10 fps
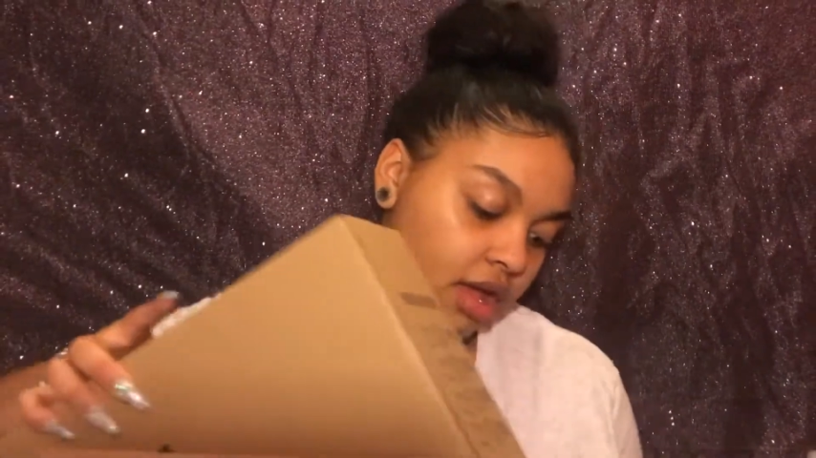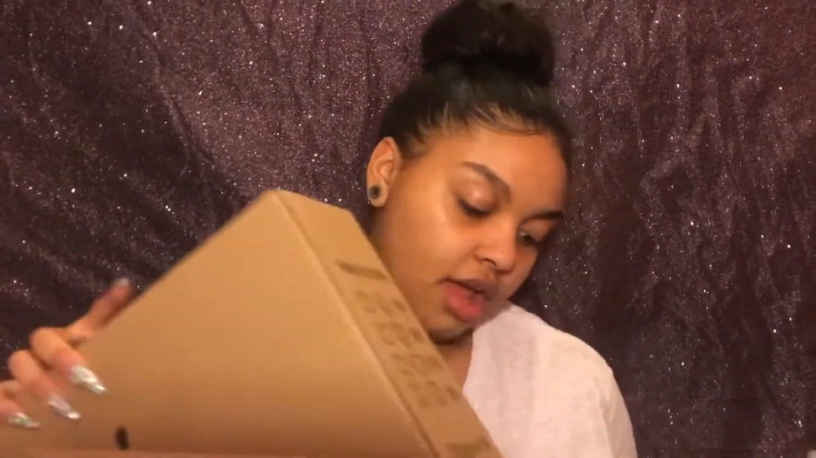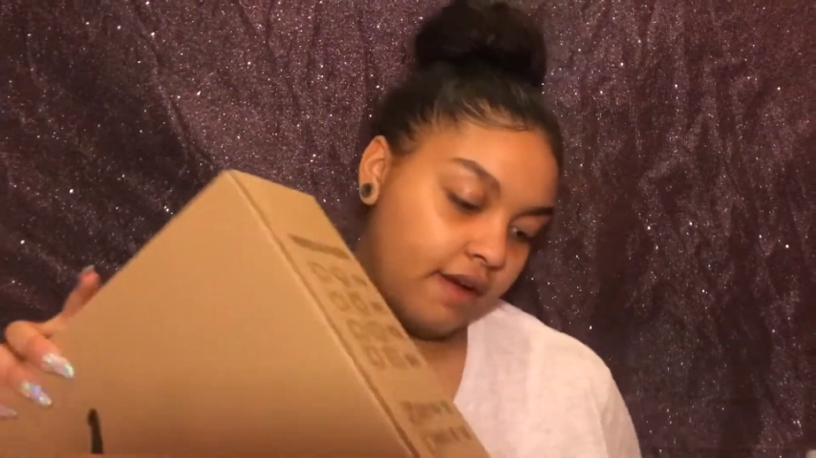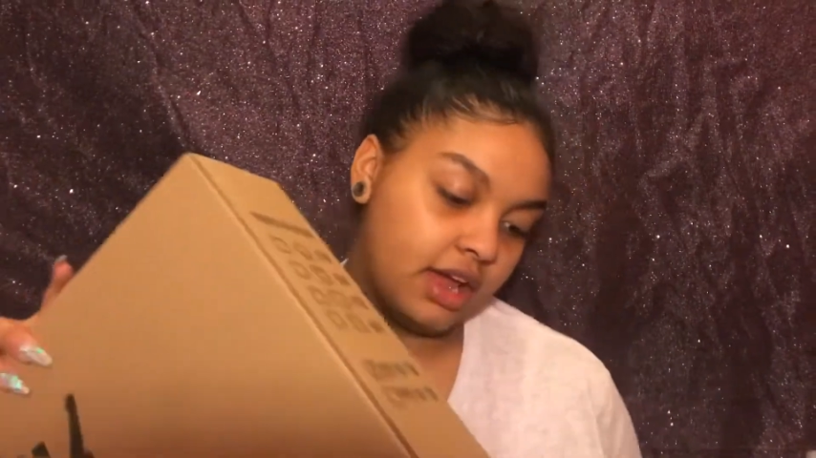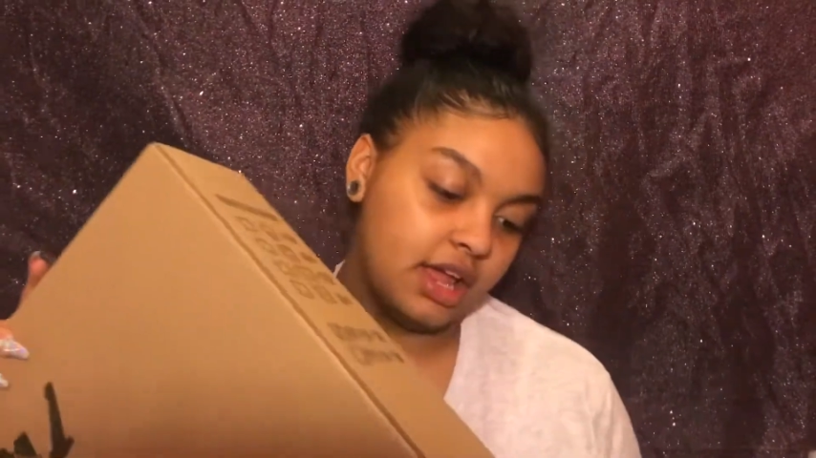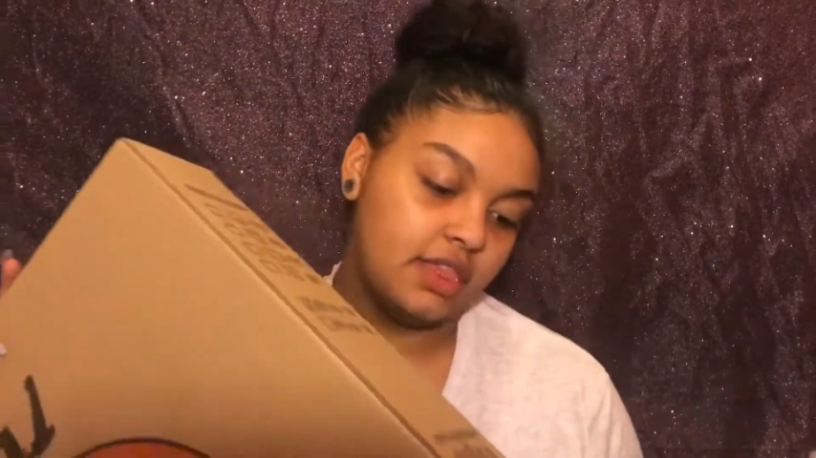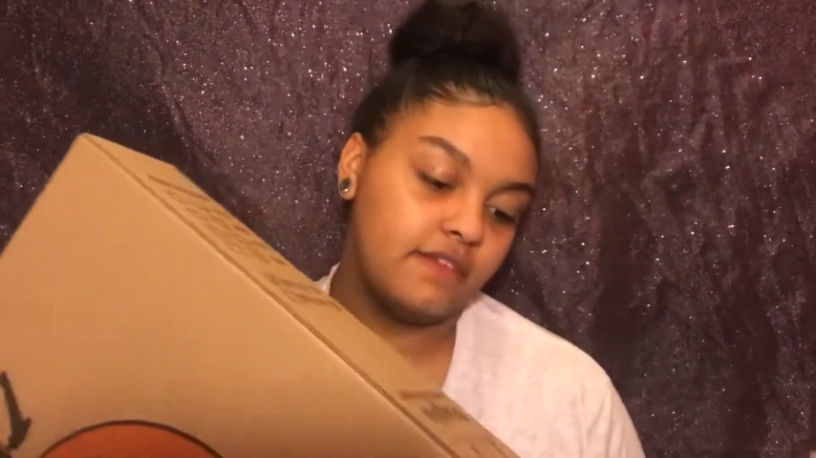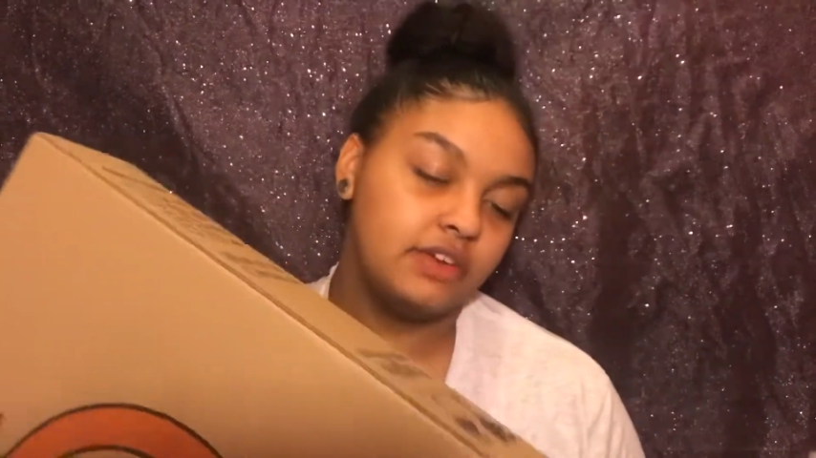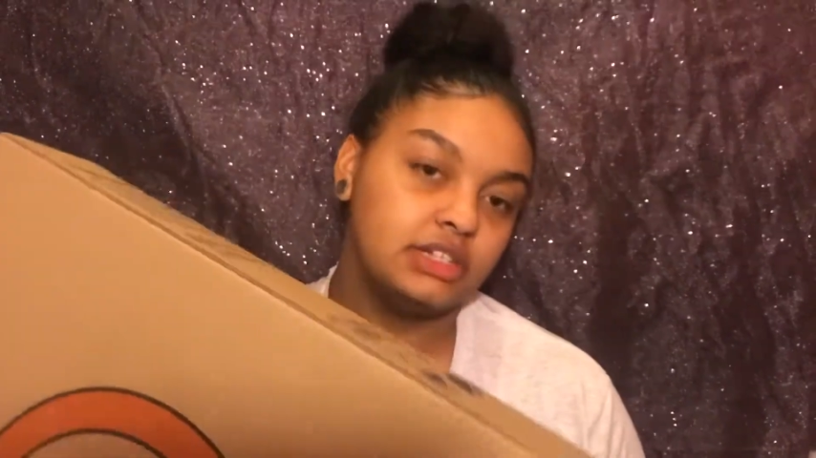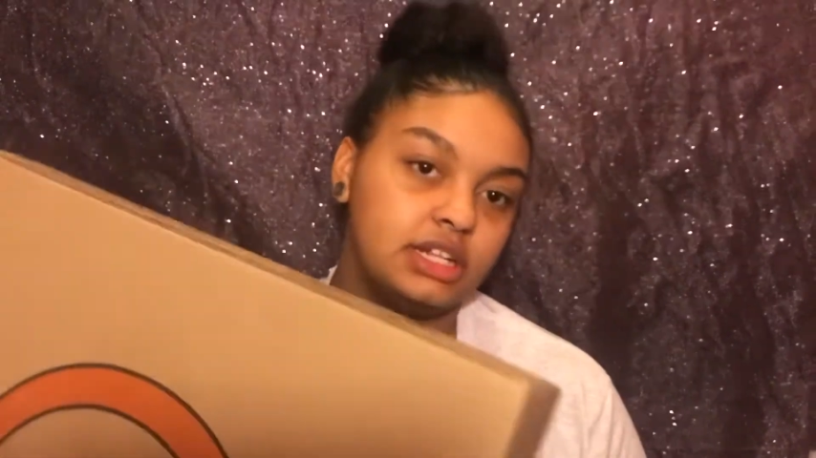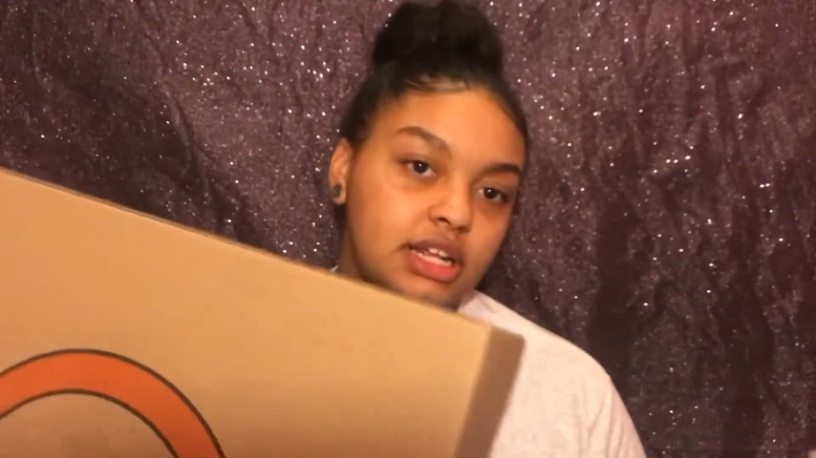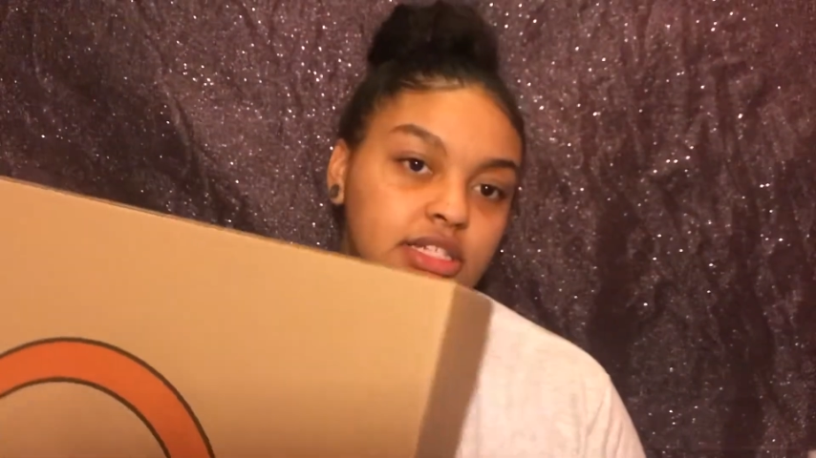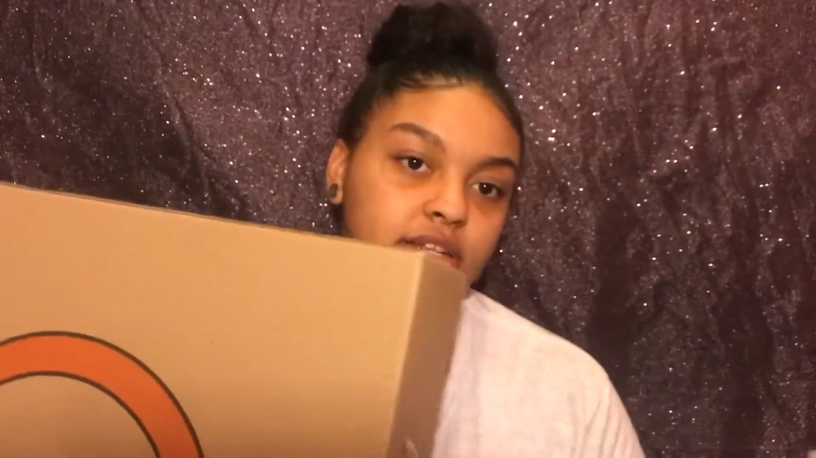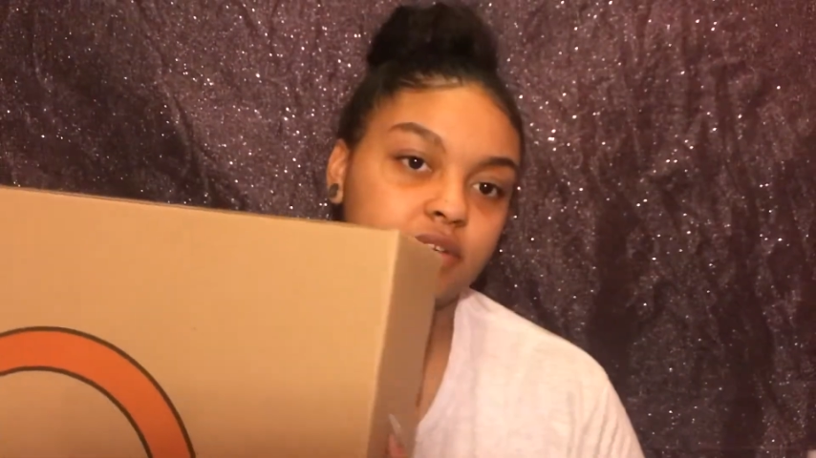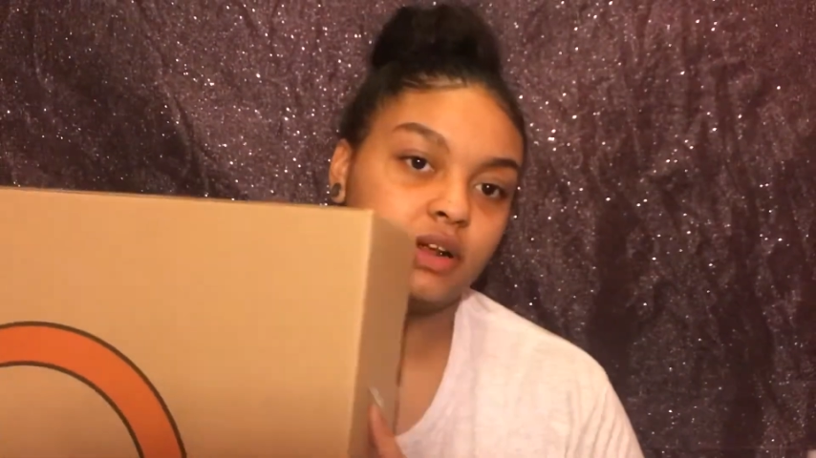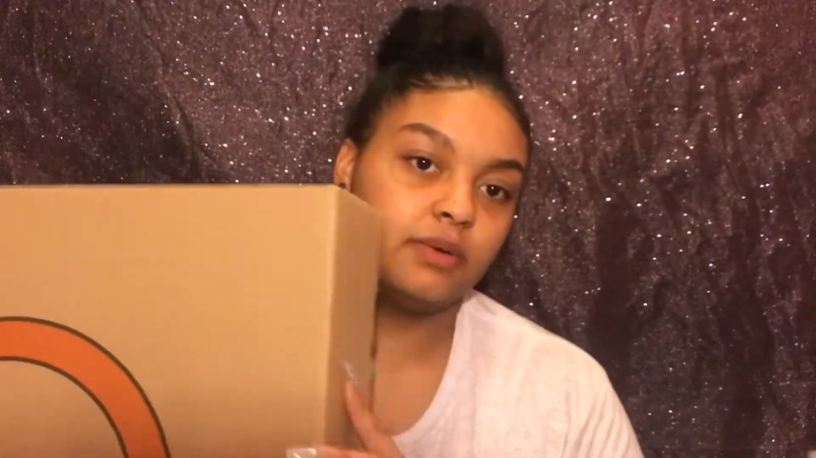alright, the first thing I see when I